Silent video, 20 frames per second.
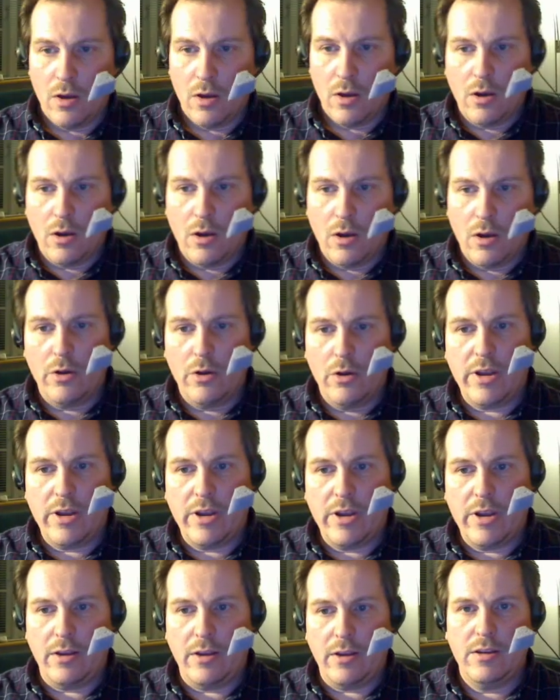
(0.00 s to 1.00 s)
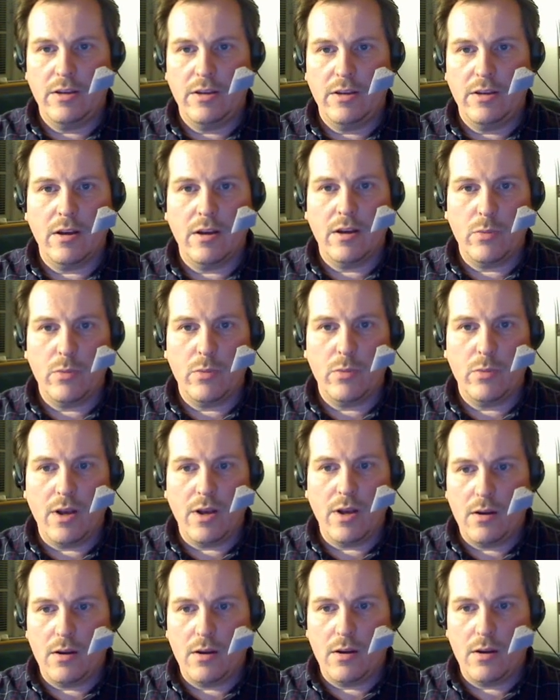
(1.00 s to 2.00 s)
Okay, here we are
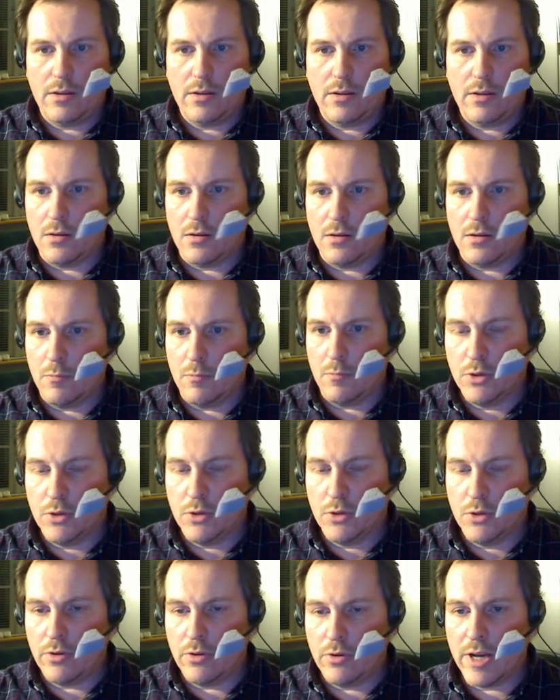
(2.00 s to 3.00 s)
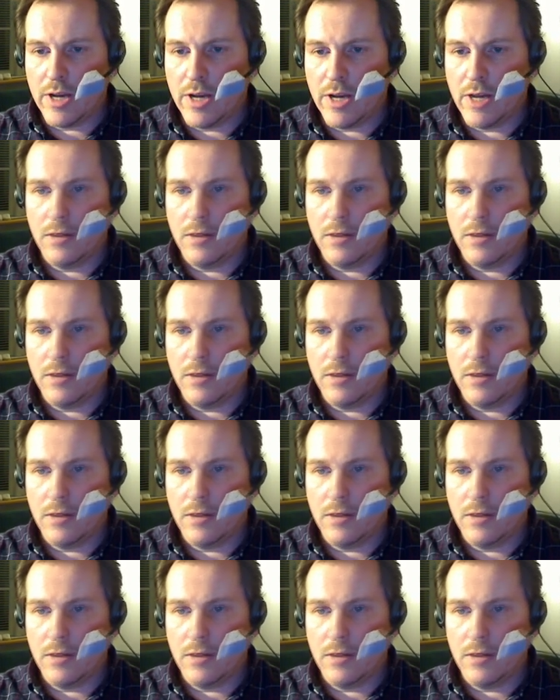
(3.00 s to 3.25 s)
at the computer again,